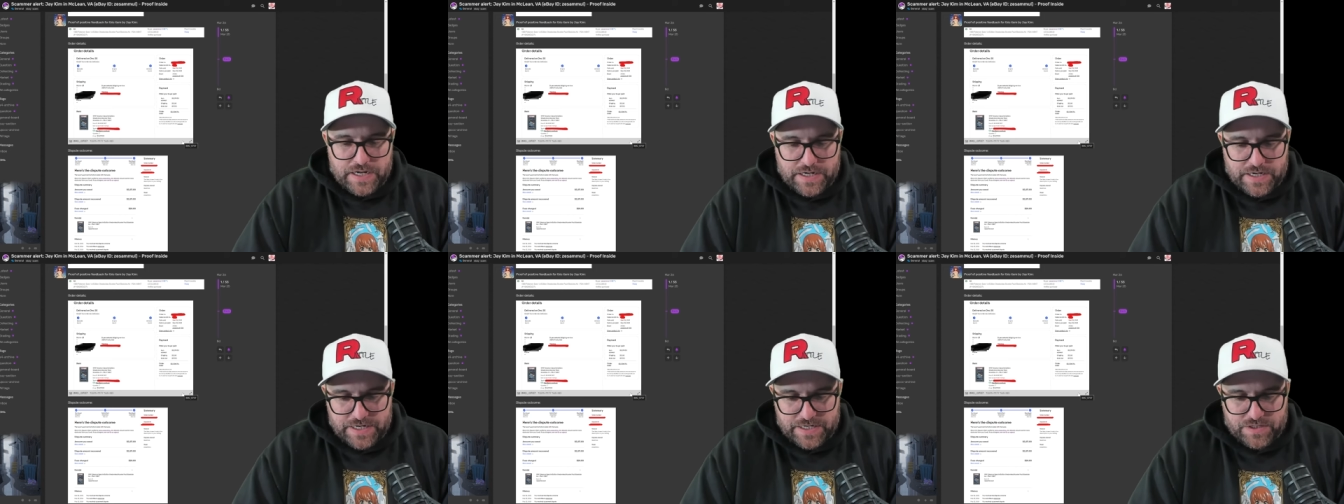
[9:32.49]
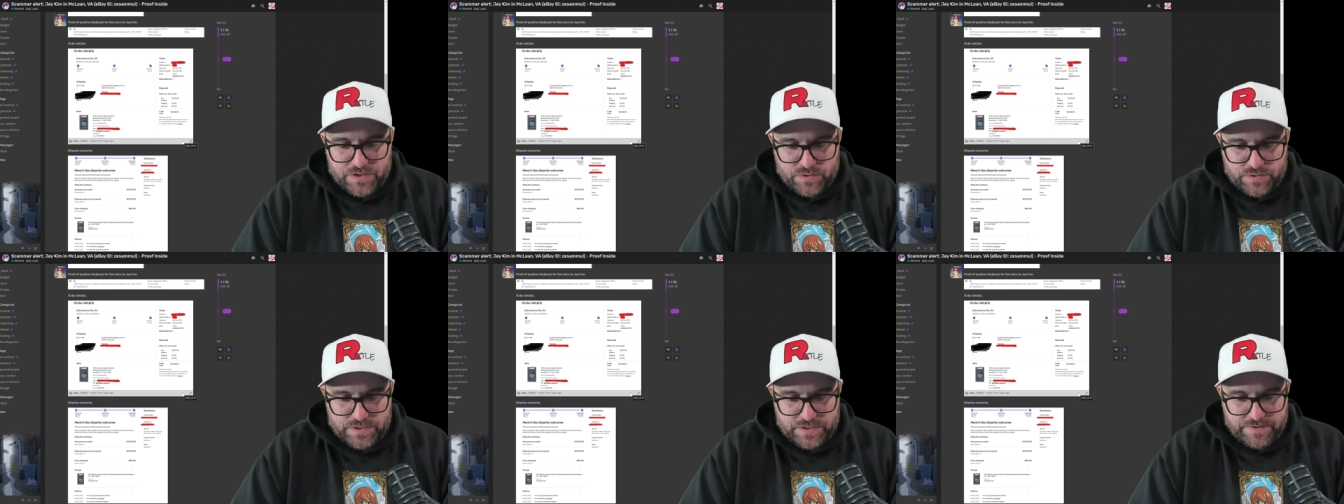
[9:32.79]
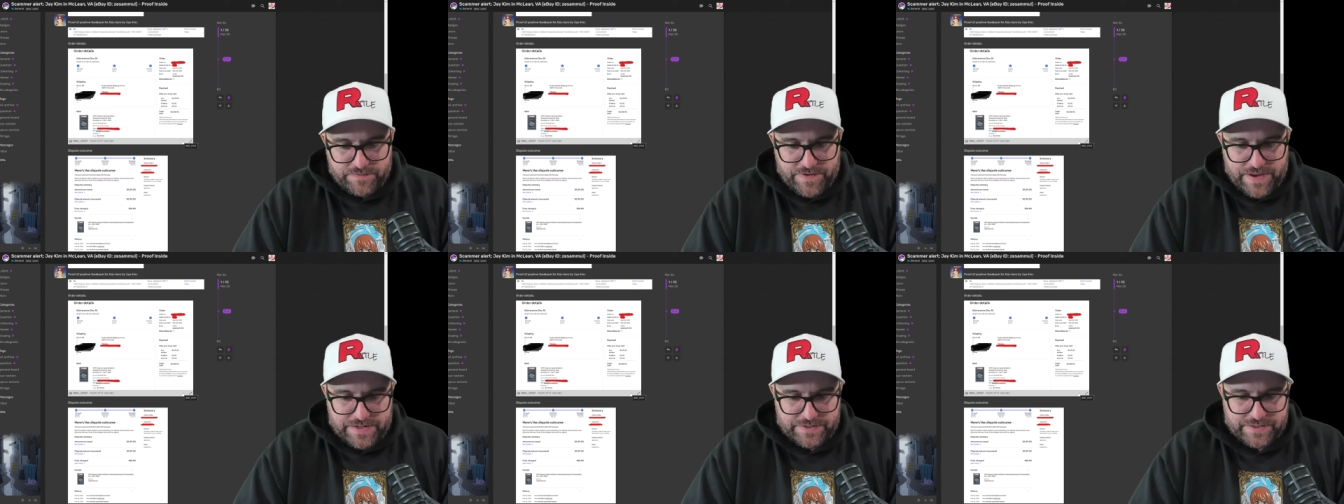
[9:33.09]
including
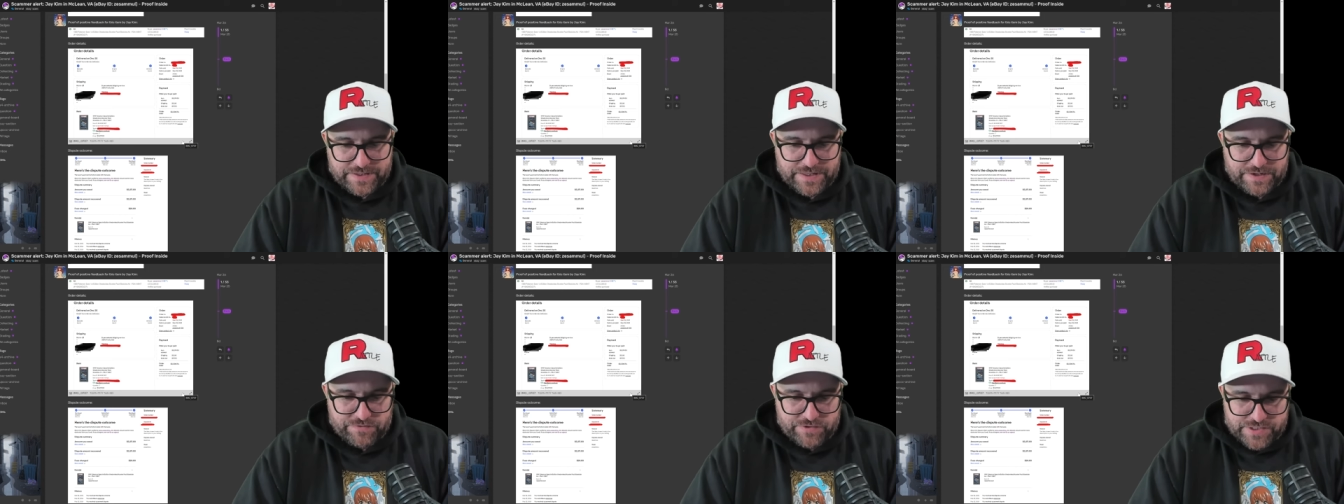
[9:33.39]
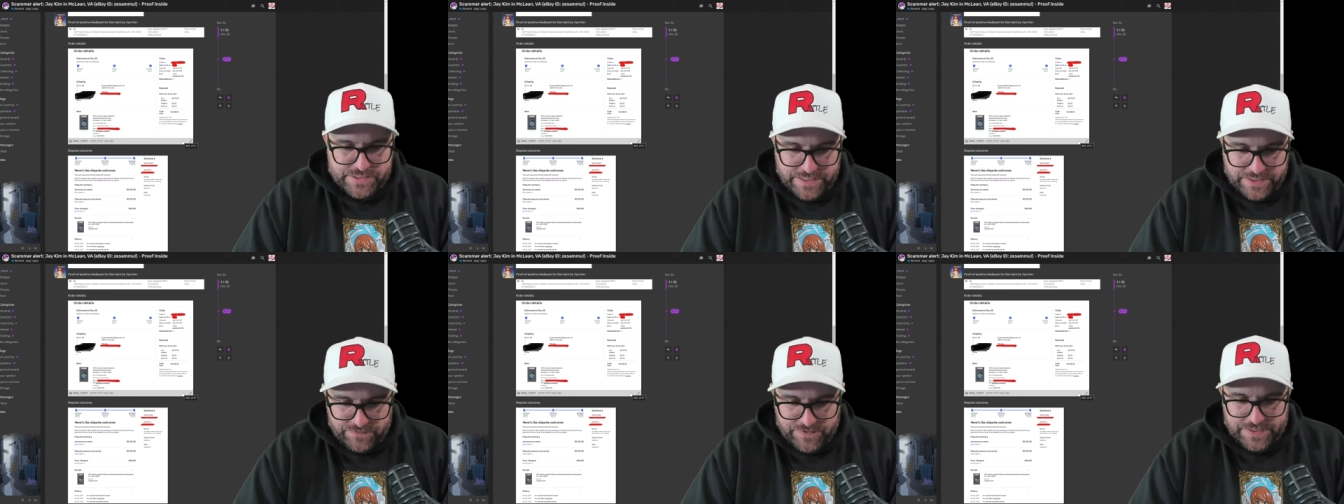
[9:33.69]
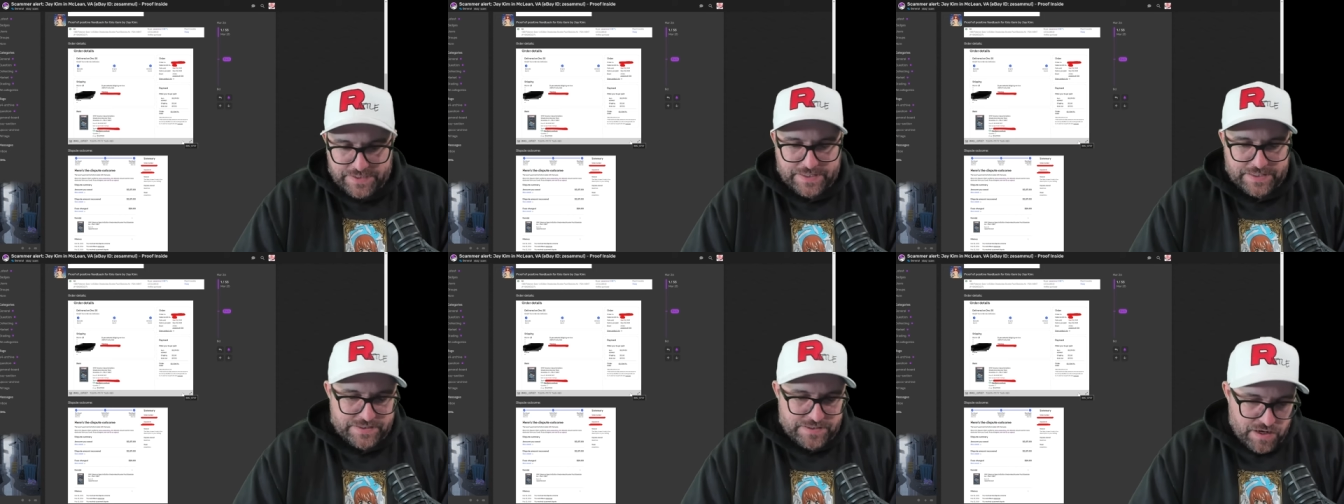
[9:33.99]
the fact that they received
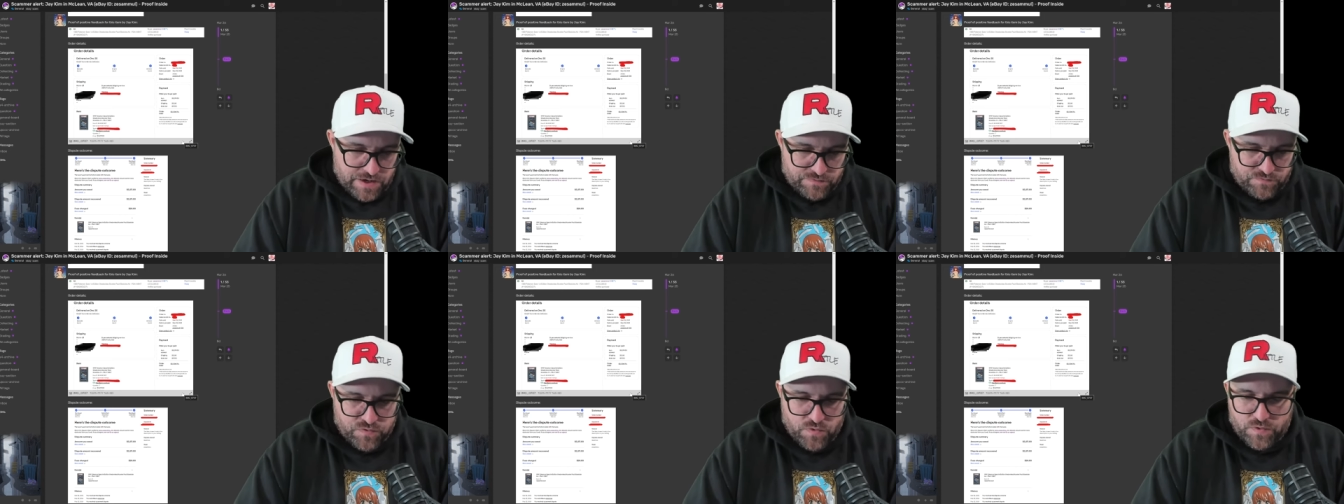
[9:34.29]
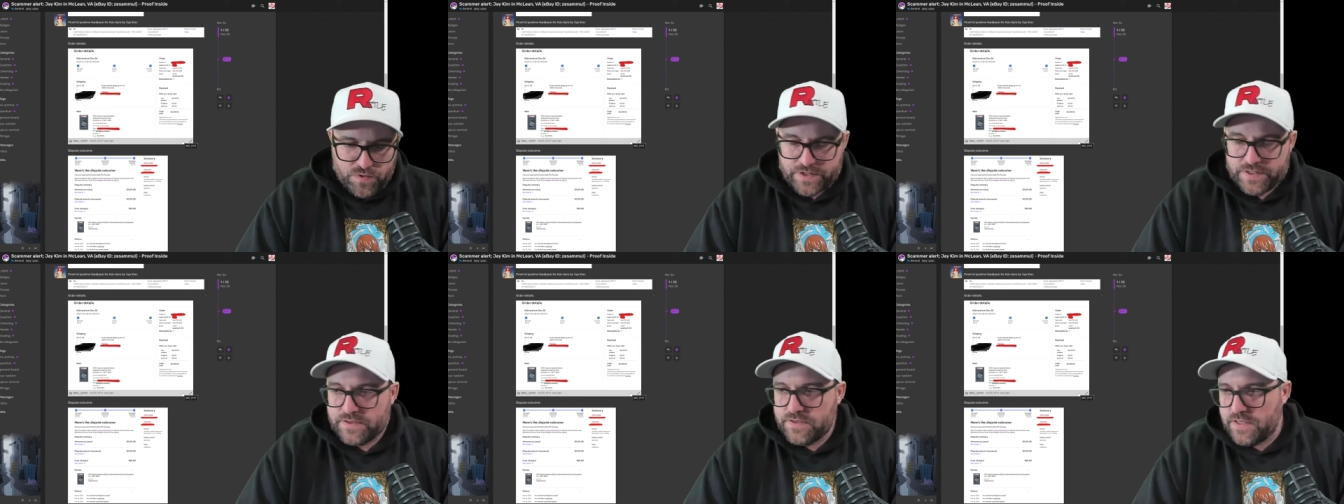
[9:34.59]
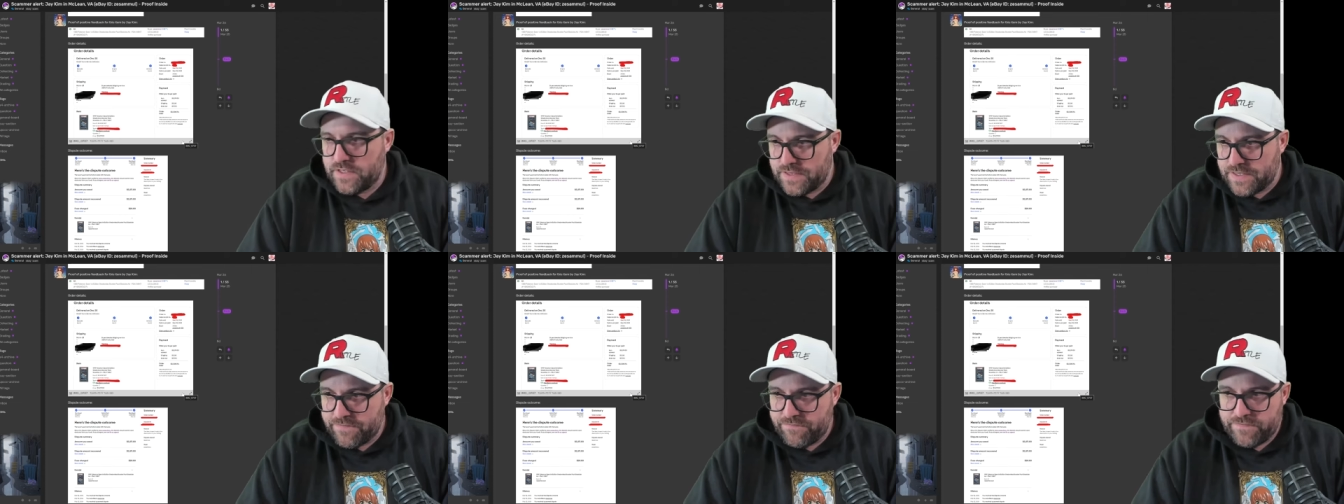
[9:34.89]
it, they signed for it,
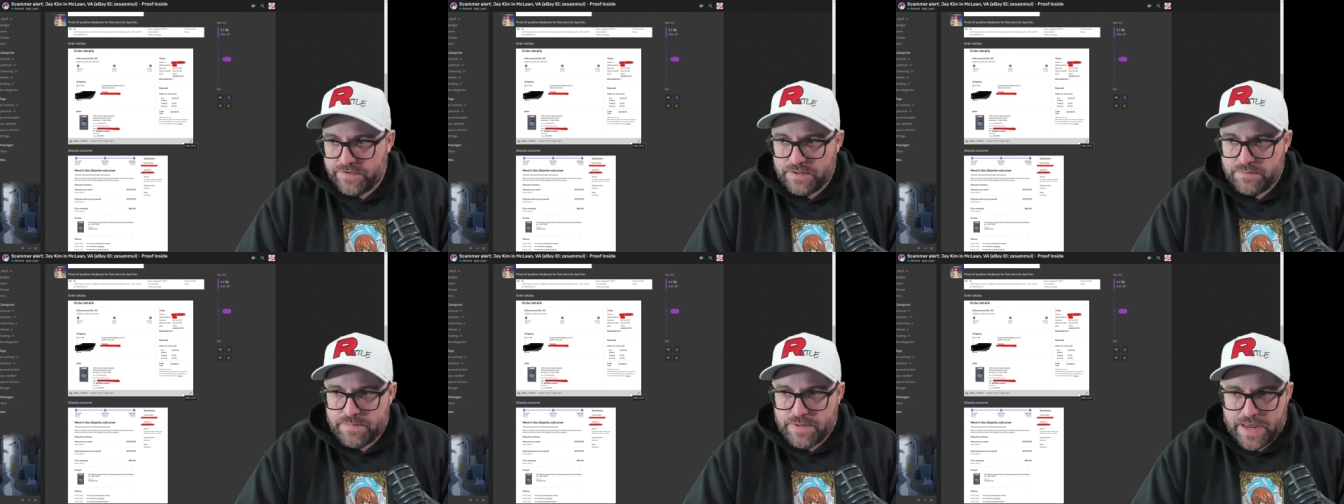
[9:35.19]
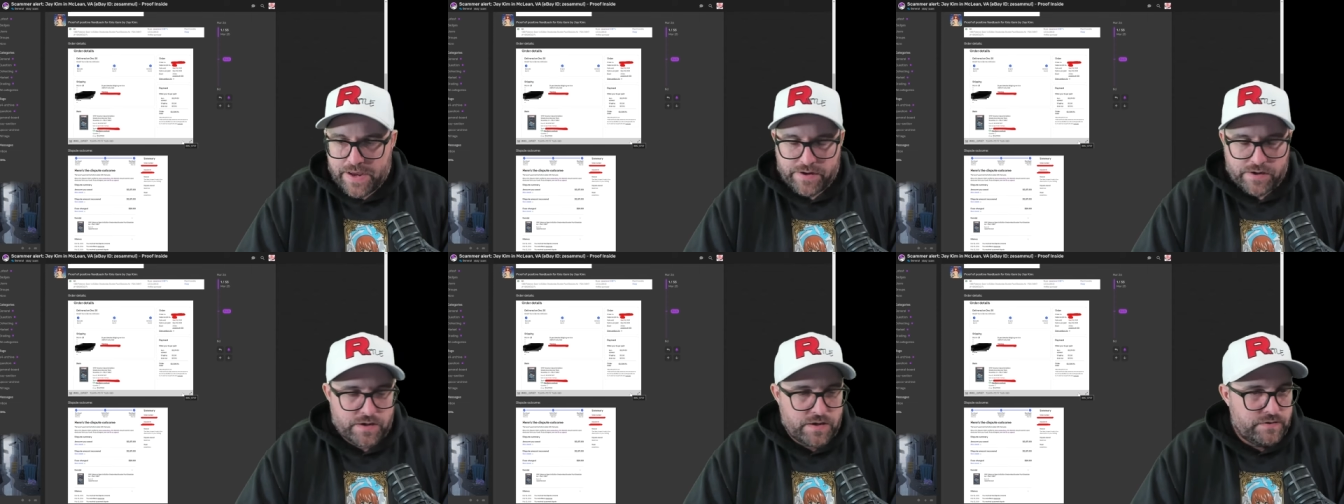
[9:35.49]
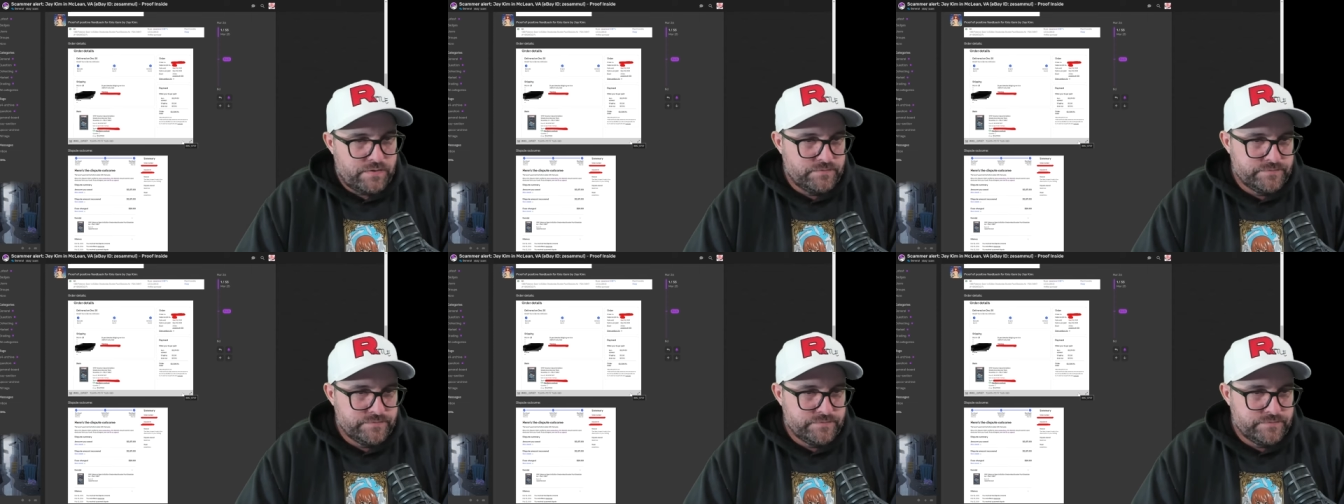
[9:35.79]
they left feedback,